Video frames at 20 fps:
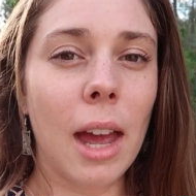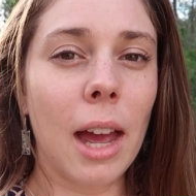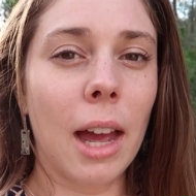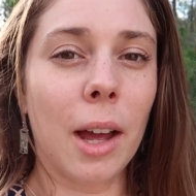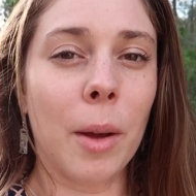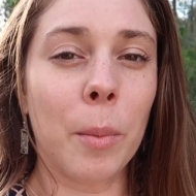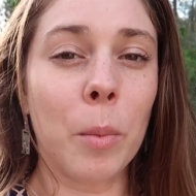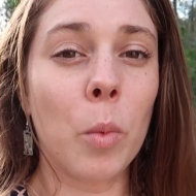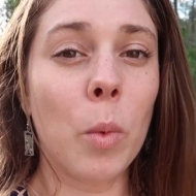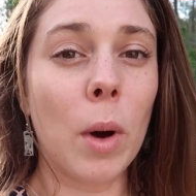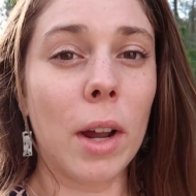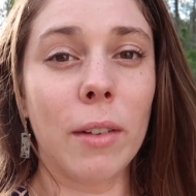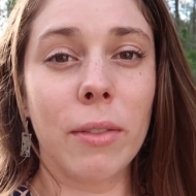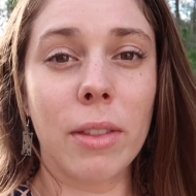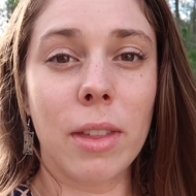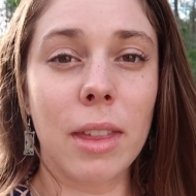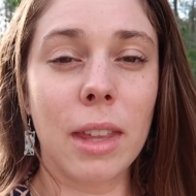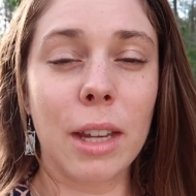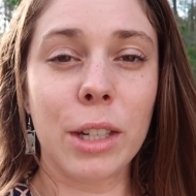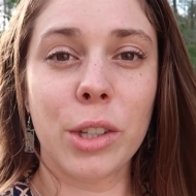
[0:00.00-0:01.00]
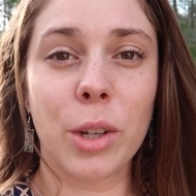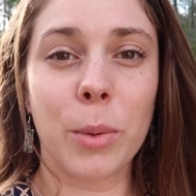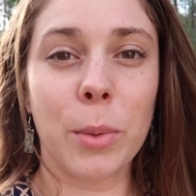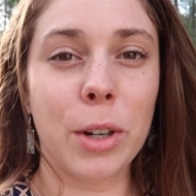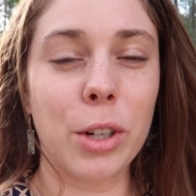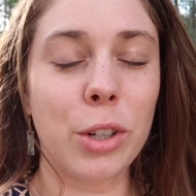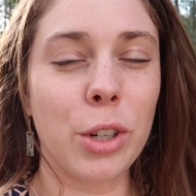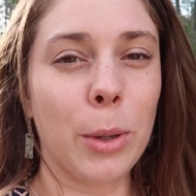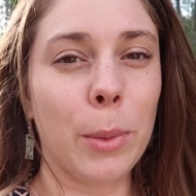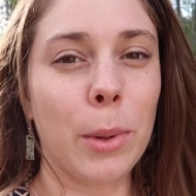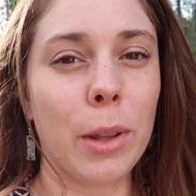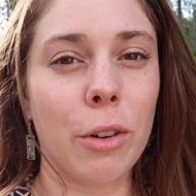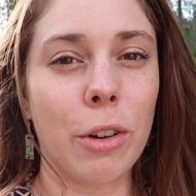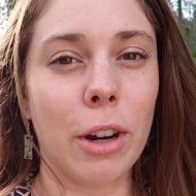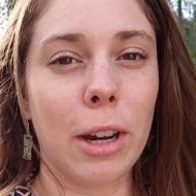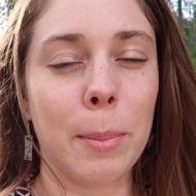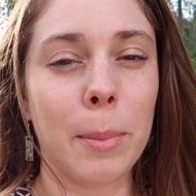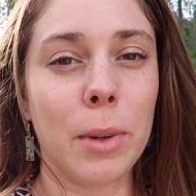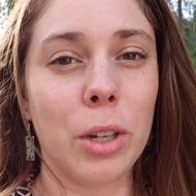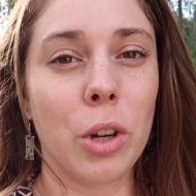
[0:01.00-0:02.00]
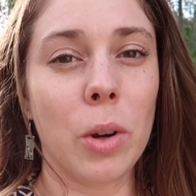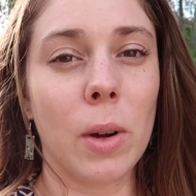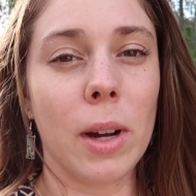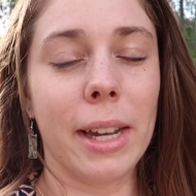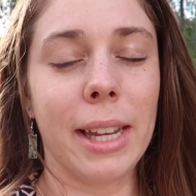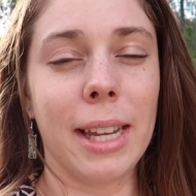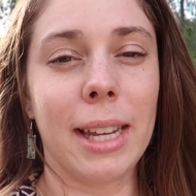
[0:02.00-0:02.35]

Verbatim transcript: Um, one of the things you want to do with green manure